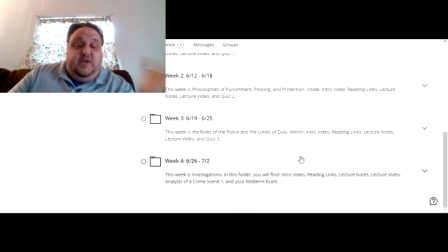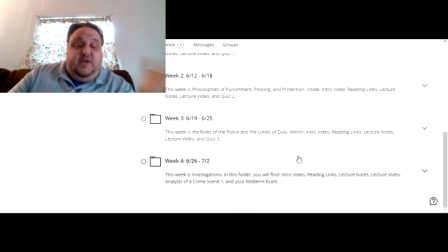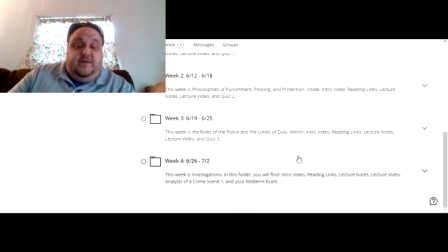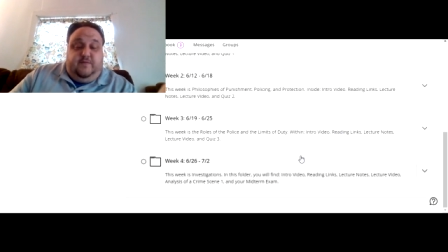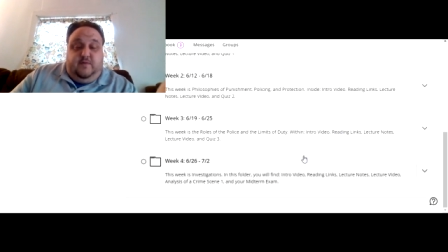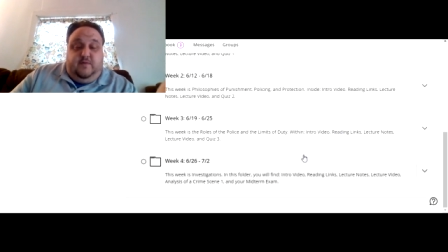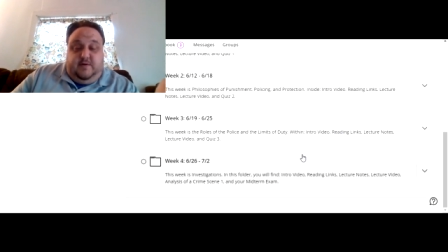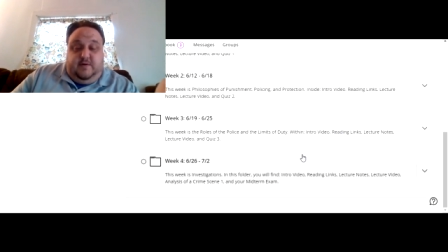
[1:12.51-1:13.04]
week
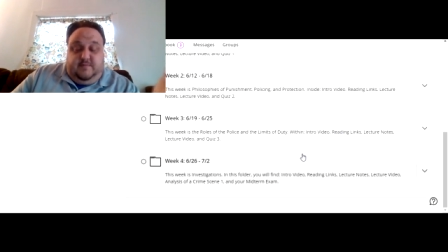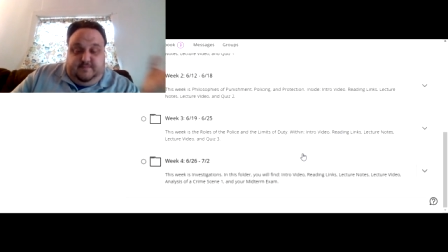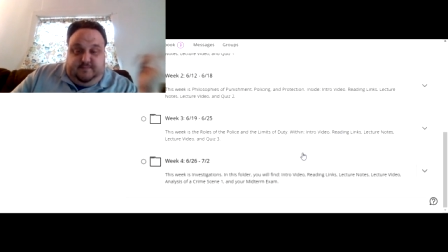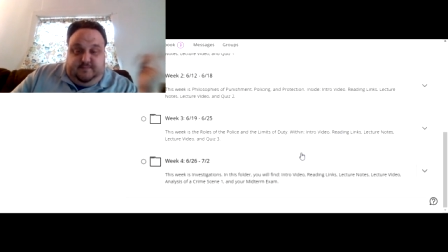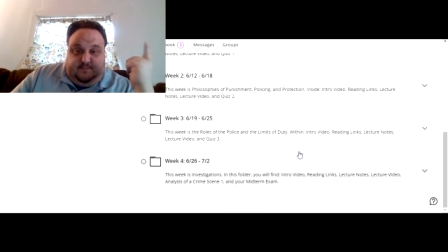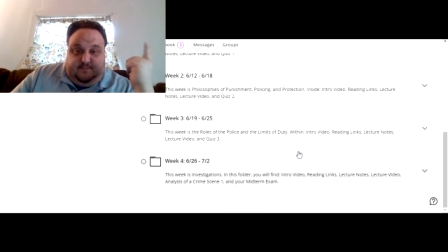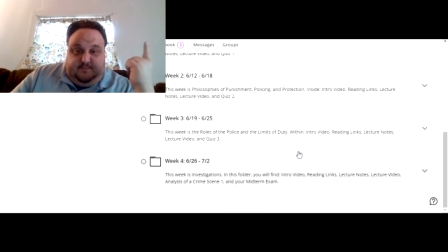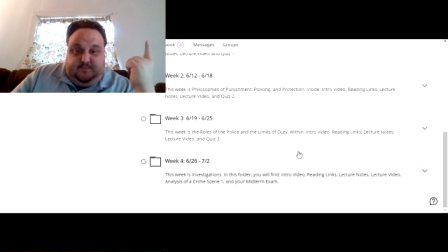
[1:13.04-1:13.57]
four,
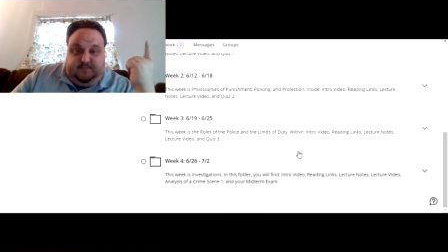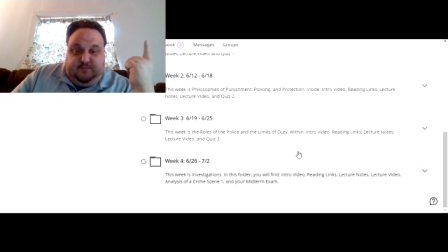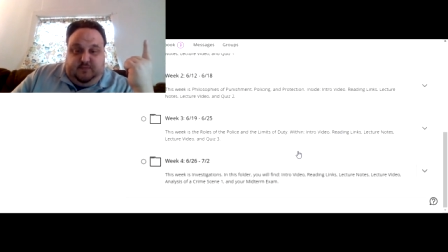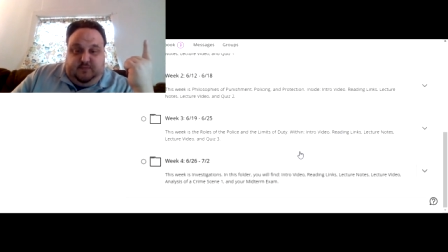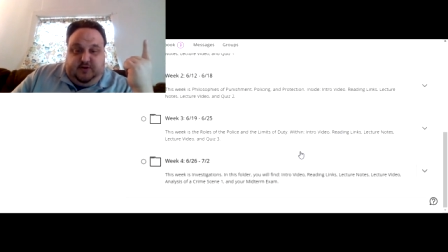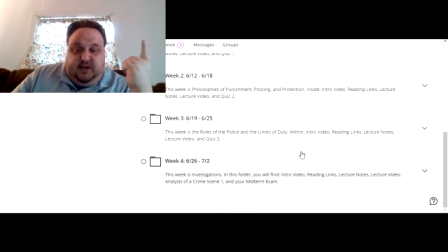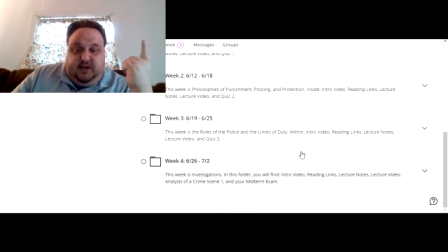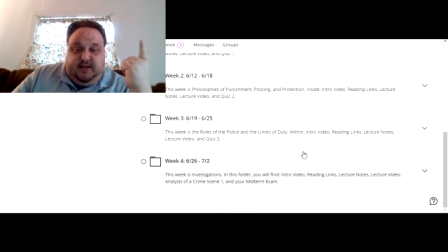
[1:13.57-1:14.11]

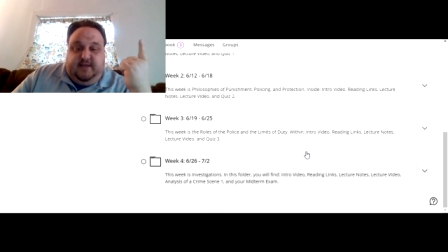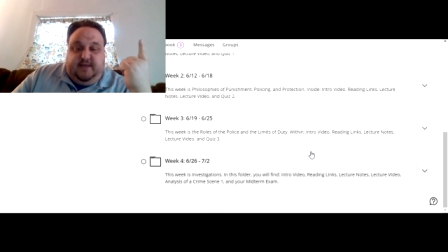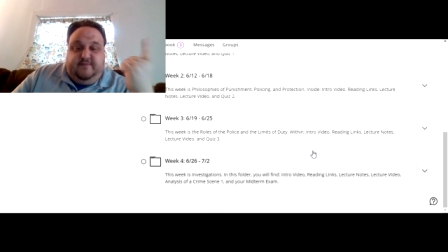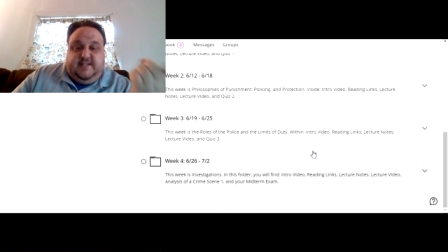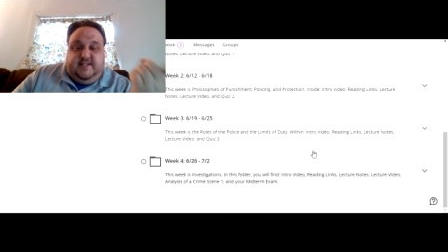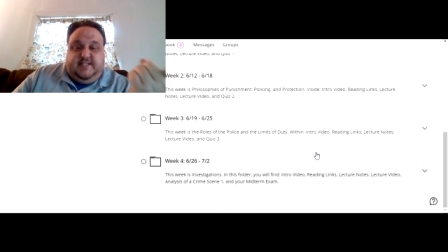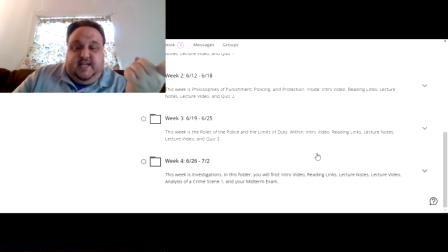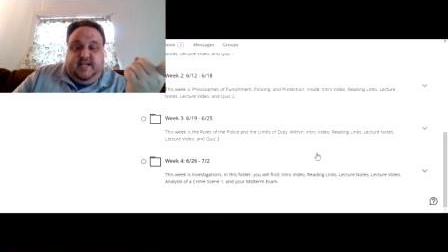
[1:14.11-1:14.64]
we're talking
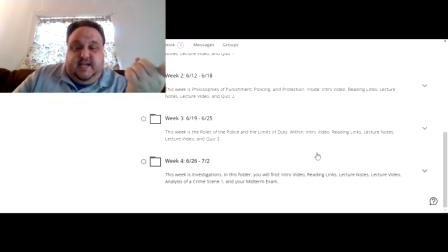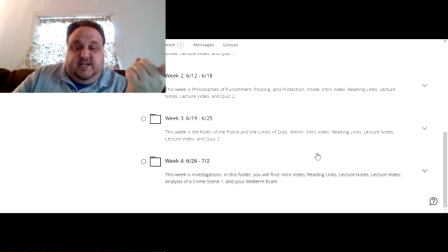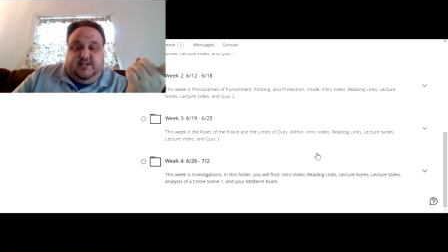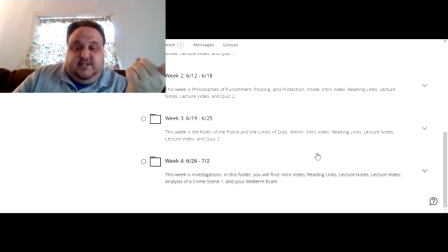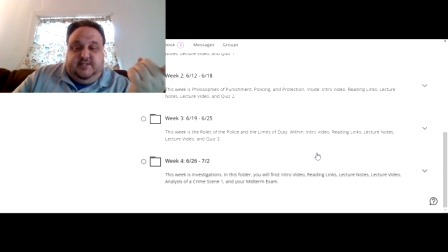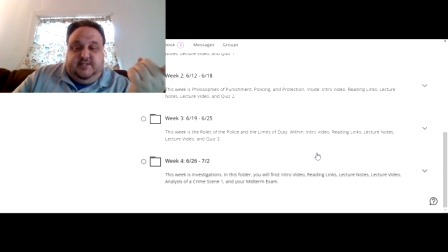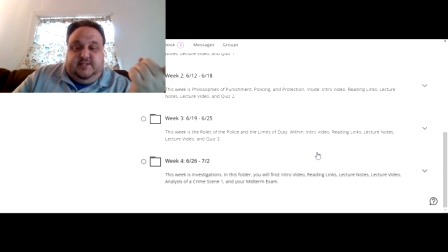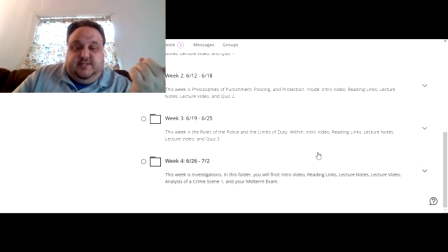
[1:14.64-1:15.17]

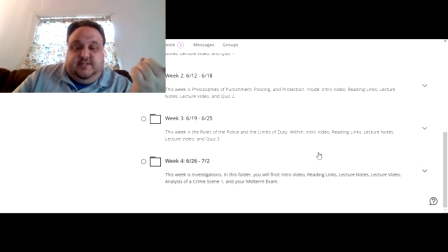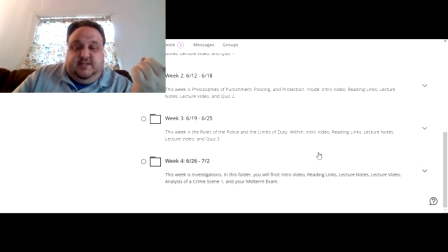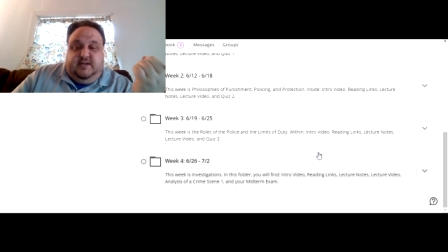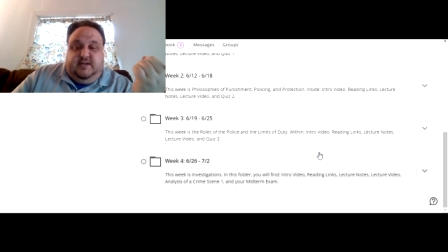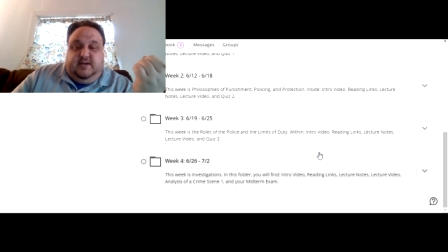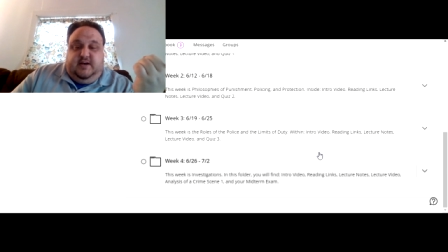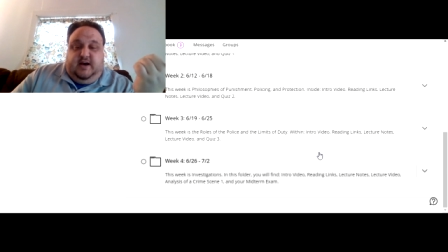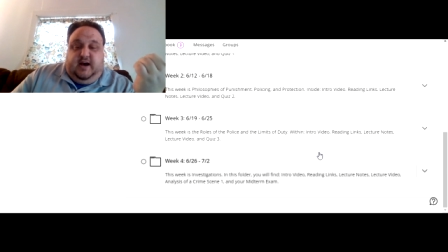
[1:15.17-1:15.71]
investigations,
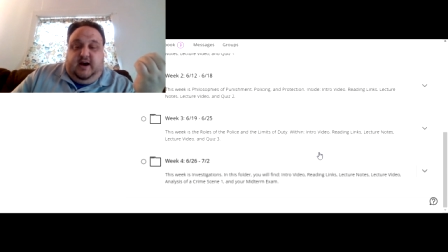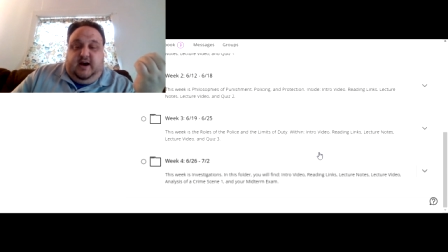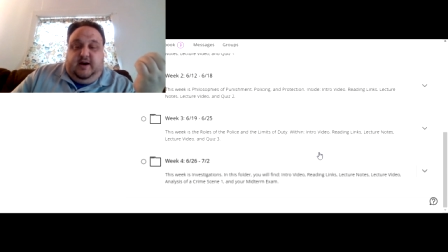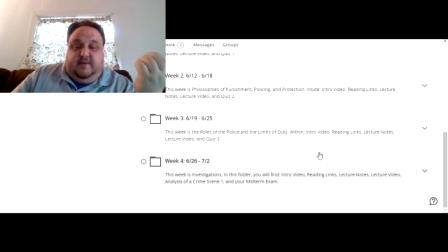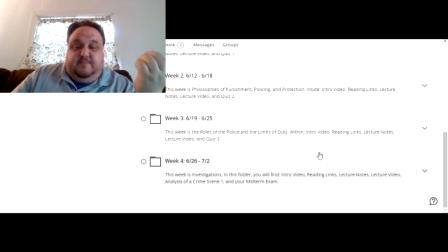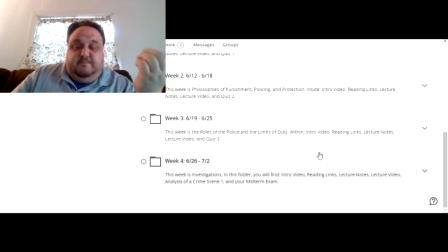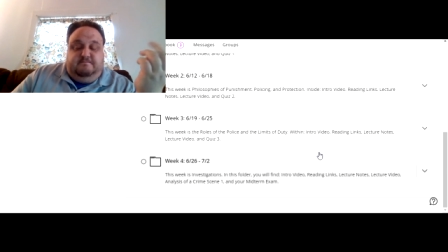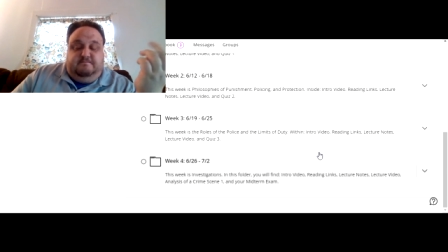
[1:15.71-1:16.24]

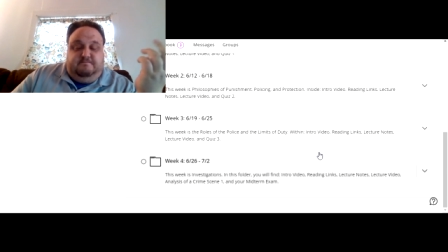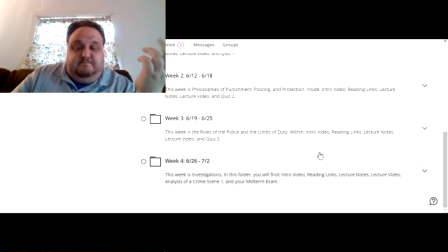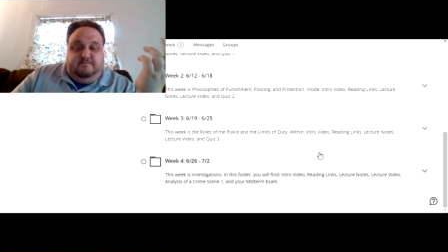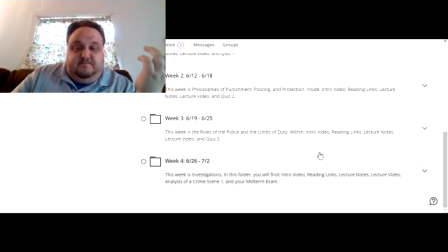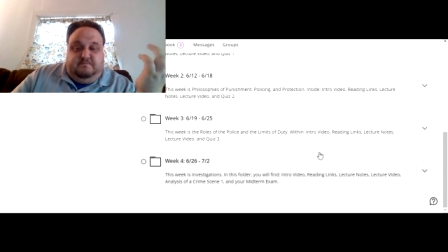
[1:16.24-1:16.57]
um,